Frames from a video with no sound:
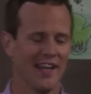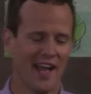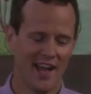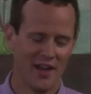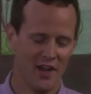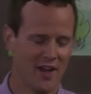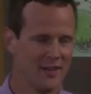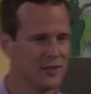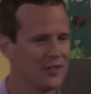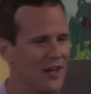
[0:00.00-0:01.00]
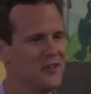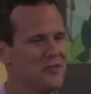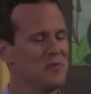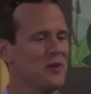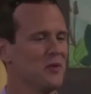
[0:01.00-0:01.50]
I, I, I always thought
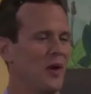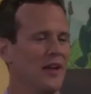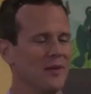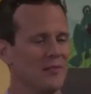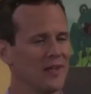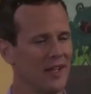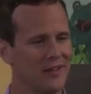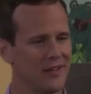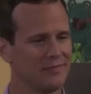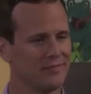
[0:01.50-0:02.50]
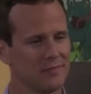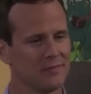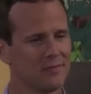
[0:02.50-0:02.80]
you and me would wind up together.